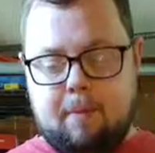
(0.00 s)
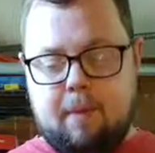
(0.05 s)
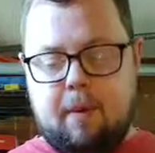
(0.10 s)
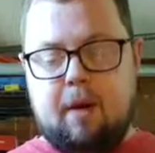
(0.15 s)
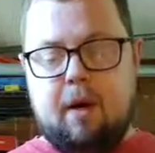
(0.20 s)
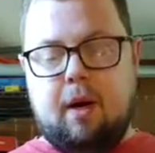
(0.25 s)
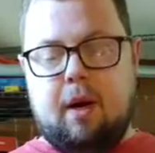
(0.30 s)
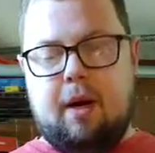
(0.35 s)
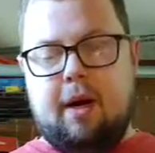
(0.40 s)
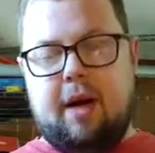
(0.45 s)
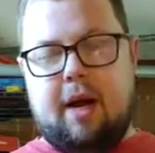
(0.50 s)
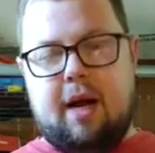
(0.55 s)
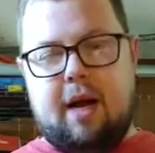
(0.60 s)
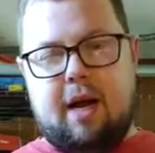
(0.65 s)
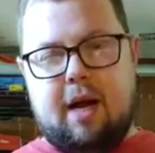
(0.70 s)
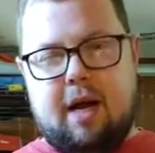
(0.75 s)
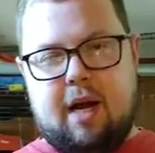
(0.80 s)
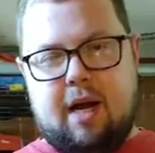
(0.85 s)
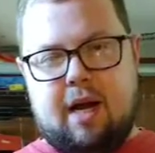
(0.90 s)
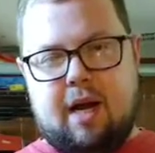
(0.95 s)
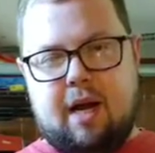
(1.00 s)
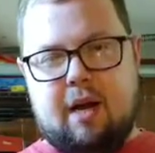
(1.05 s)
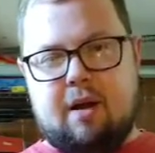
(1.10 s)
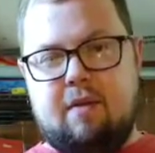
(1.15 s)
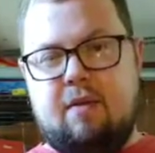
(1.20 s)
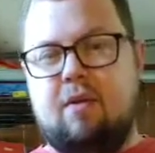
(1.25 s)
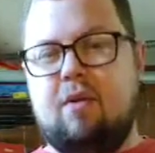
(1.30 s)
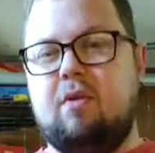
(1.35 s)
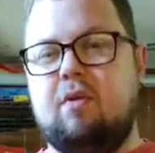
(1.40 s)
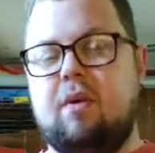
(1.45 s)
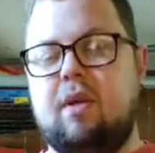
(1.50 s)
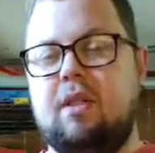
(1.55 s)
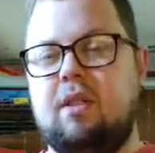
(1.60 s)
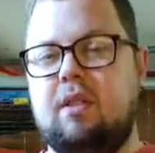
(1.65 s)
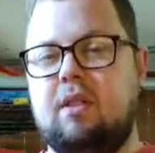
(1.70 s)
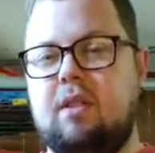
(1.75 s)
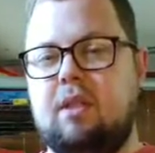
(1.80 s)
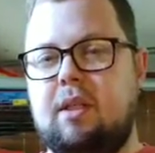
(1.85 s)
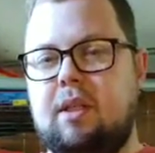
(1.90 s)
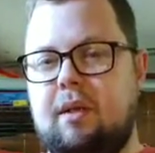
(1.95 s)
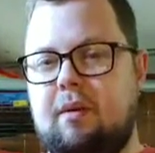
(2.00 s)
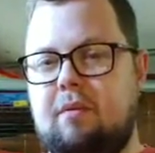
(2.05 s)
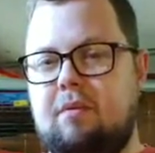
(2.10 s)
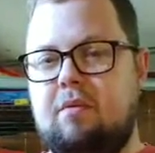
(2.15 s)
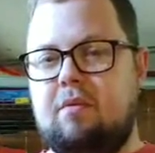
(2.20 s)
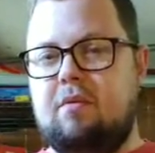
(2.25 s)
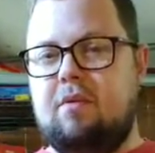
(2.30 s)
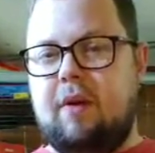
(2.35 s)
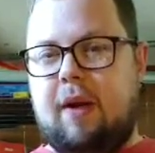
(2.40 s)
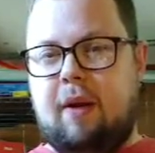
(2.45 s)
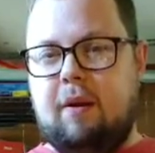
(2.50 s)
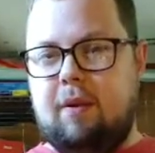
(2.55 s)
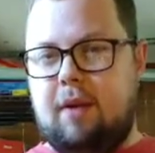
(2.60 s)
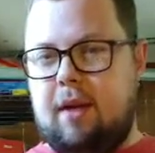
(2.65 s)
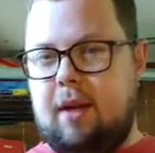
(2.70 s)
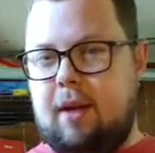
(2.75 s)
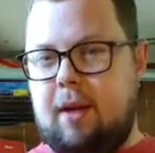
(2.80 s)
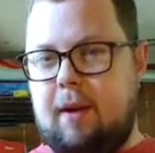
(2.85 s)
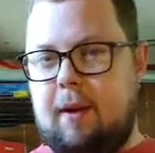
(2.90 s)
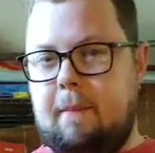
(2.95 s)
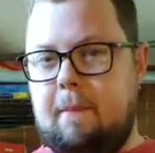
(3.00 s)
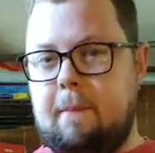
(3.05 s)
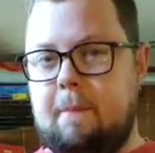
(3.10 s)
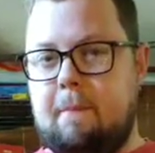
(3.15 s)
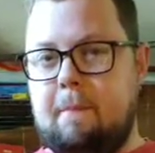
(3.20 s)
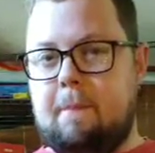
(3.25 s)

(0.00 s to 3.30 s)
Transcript: But I haven't recently found any.